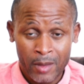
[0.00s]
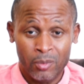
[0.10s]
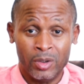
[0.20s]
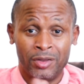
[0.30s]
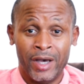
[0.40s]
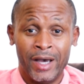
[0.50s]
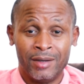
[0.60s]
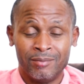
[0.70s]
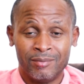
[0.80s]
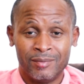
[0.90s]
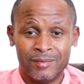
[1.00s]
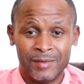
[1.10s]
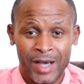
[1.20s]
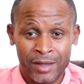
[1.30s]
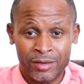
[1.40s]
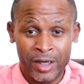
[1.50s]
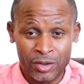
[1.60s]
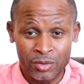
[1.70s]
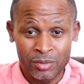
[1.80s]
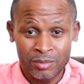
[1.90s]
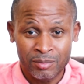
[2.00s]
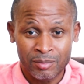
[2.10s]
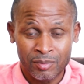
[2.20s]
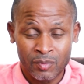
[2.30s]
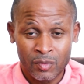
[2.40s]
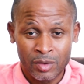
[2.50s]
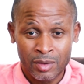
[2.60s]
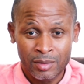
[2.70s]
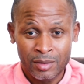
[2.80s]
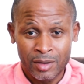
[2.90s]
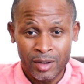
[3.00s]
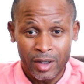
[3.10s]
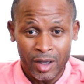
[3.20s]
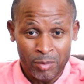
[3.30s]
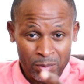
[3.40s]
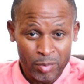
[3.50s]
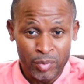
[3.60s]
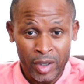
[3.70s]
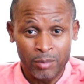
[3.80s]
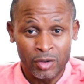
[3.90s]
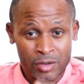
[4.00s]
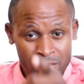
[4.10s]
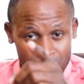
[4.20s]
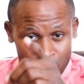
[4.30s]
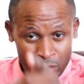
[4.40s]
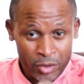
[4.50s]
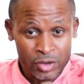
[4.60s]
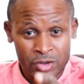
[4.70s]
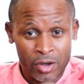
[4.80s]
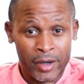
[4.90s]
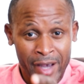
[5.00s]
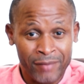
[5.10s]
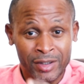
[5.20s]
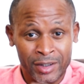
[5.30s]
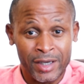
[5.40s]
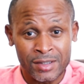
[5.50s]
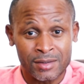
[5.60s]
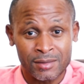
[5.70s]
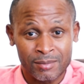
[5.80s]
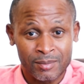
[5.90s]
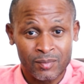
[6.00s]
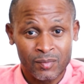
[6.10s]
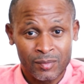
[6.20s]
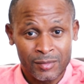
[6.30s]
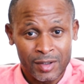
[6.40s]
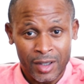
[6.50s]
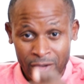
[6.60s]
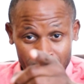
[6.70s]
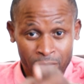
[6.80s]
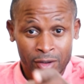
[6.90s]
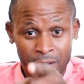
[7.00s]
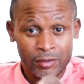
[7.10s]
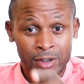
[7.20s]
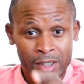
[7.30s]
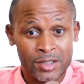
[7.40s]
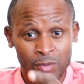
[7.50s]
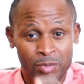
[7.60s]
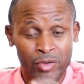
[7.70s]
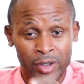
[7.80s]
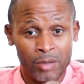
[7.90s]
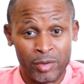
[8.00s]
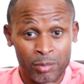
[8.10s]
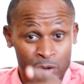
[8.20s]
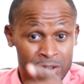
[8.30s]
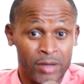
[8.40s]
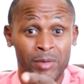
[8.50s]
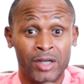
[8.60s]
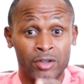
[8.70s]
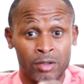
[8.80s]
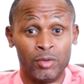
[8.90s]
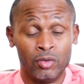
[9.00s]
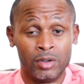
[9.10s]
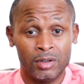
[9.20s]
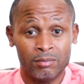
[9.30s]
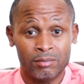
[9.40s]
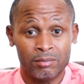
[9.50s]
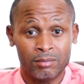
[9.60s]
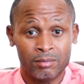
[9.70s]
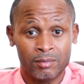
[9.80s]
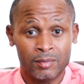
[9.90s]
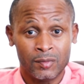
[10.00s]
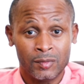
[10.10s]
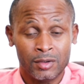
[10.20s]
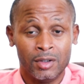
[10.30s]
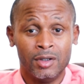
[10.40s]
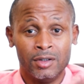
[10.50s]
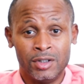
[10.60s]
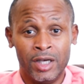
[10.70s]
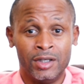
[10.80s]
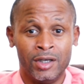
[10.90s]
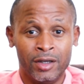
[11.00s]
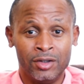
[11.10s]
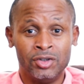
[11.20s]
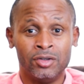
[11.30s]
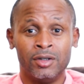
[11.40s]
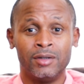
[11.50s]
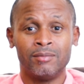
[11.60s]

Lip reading: With that, I thank you. And be prepared, because we're going to start having guests. And you're going to love the guests that we bring up here, because they're about the community. Take care and enjoy.